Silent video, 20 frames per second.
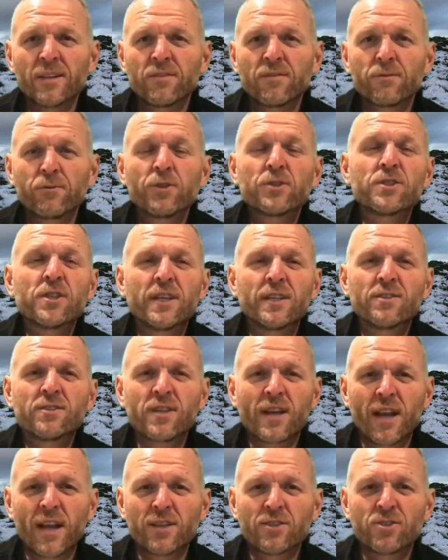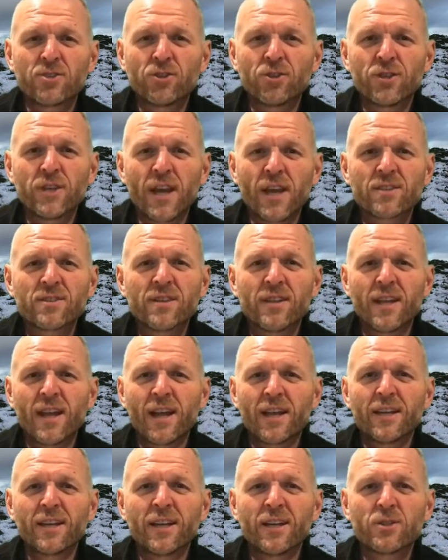footage that I took
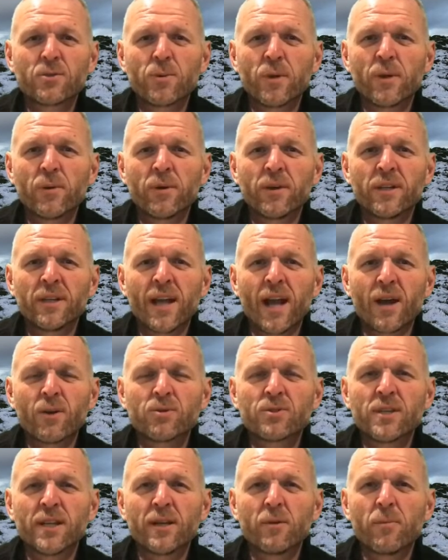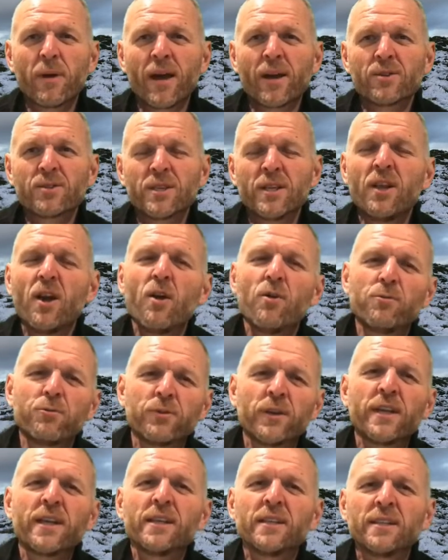yesterday as we were out and about, and
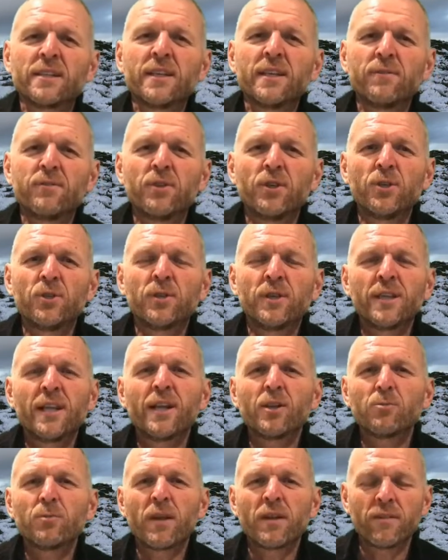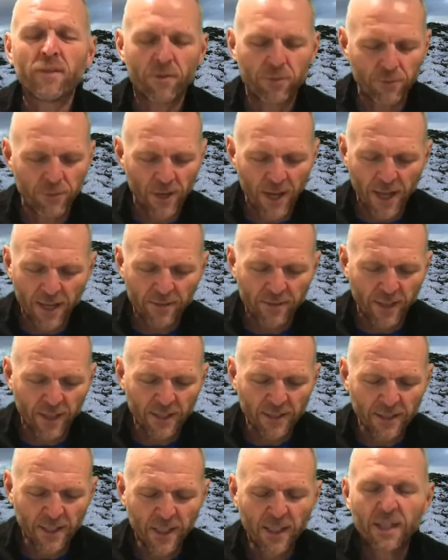hopefully it'll give you a little bit of a
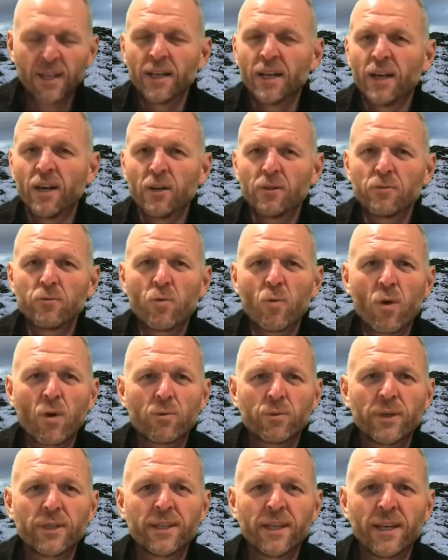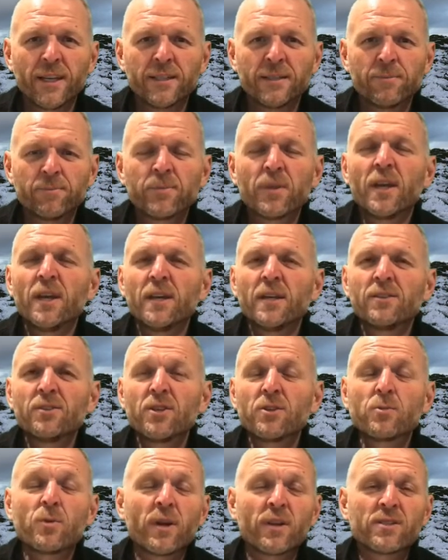flavour of what we did.
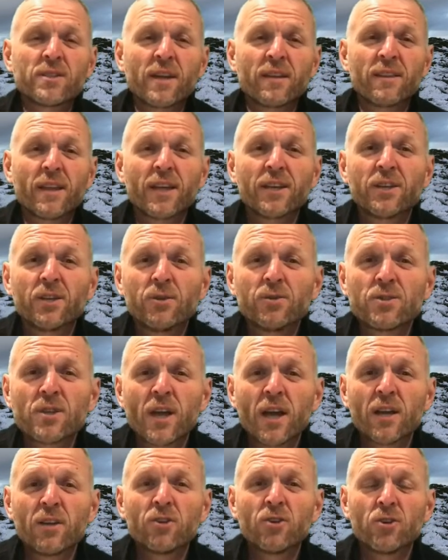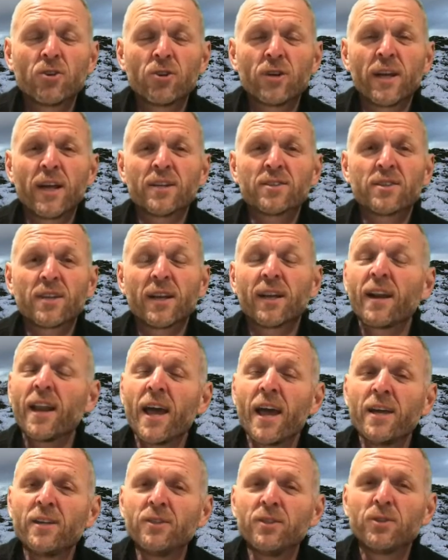Just want to say thank you to Laura
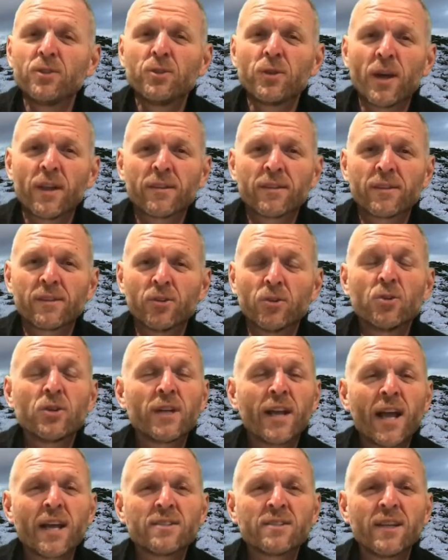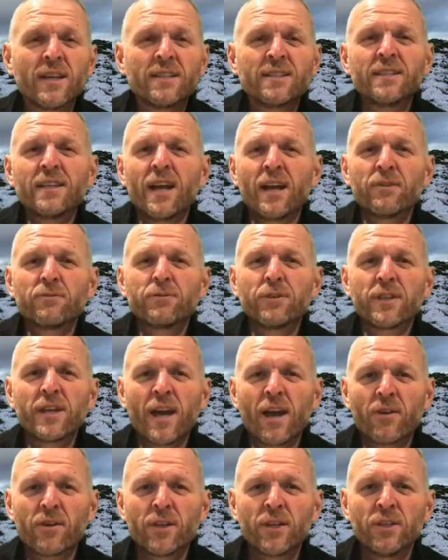Sinclair who organised it, and for
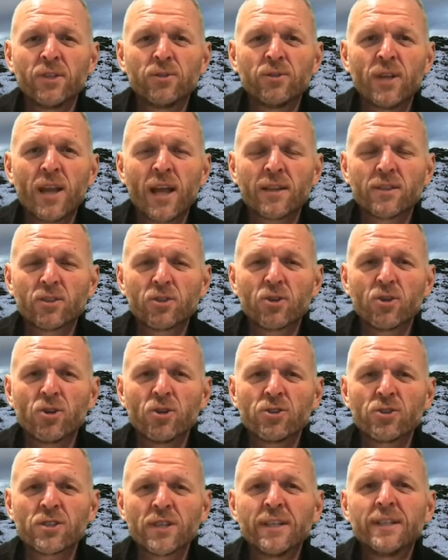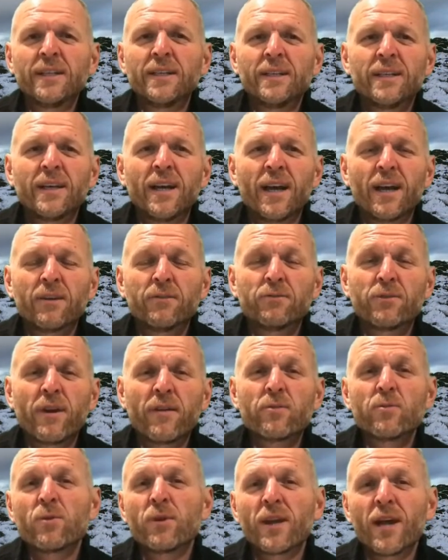Gary who led the course, and for
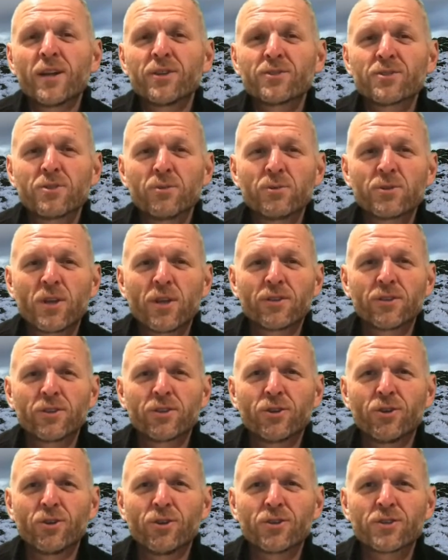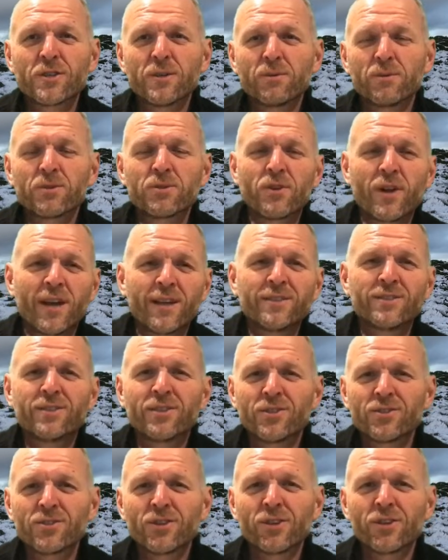everyone else who was on the course. It was great
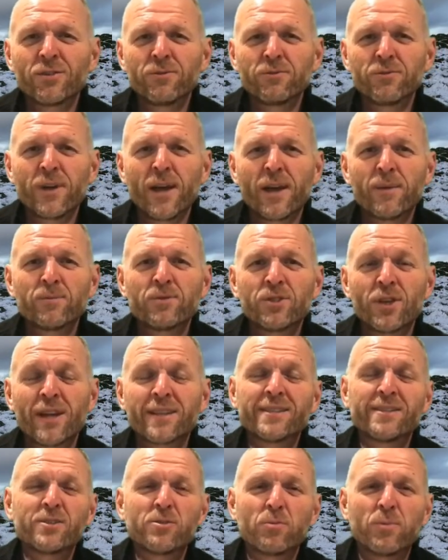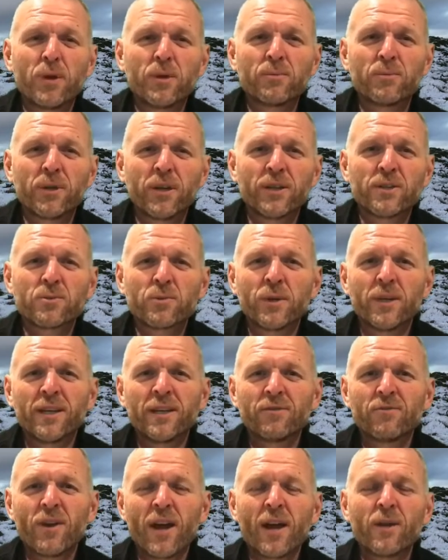just sort of chatting to people as
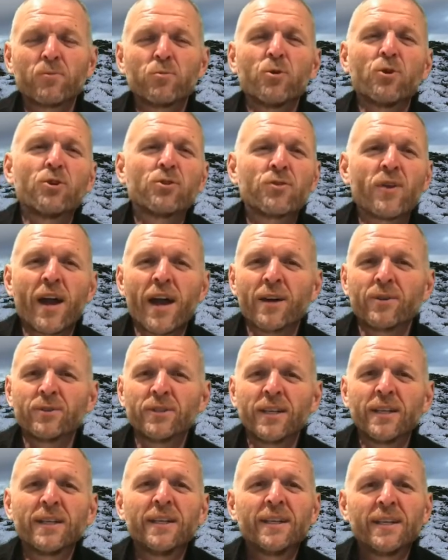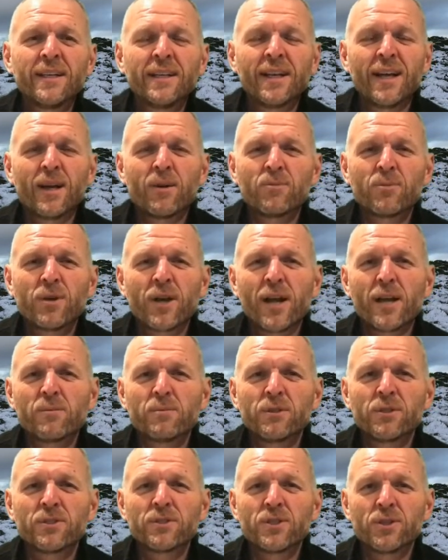we walked round and were
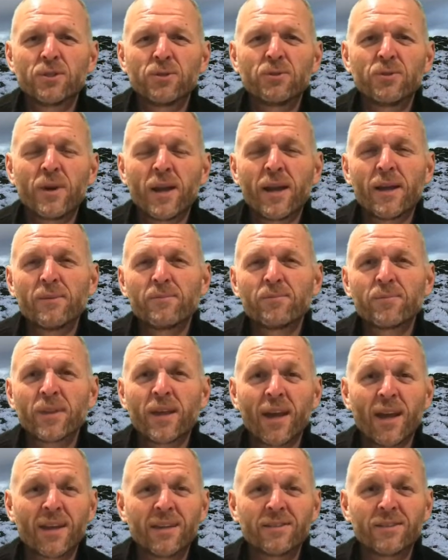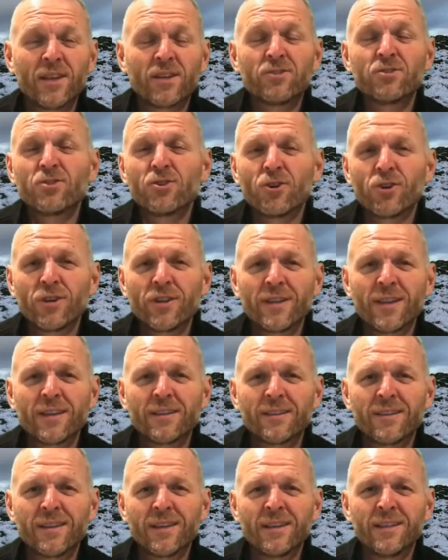able to enjoy
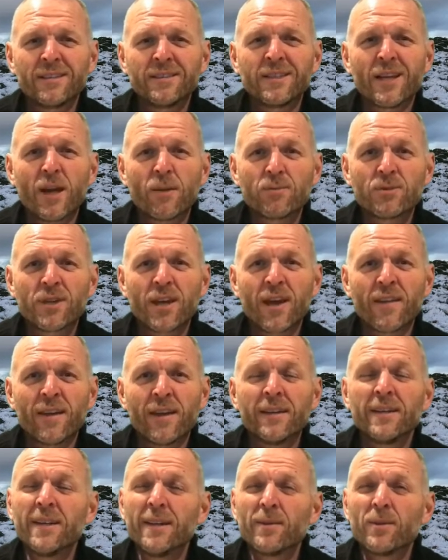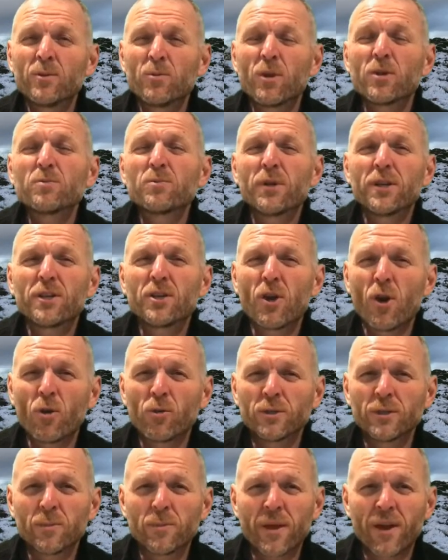the time together. It was pretty
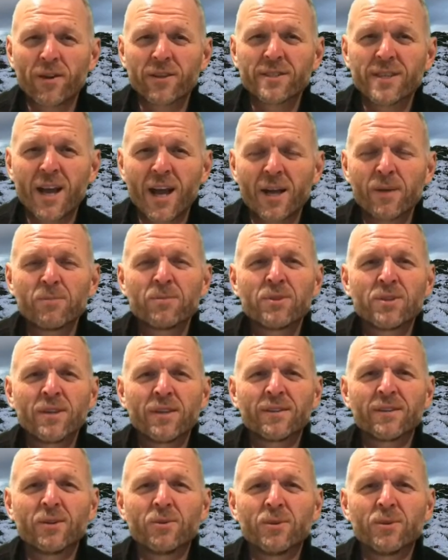cold up there at times.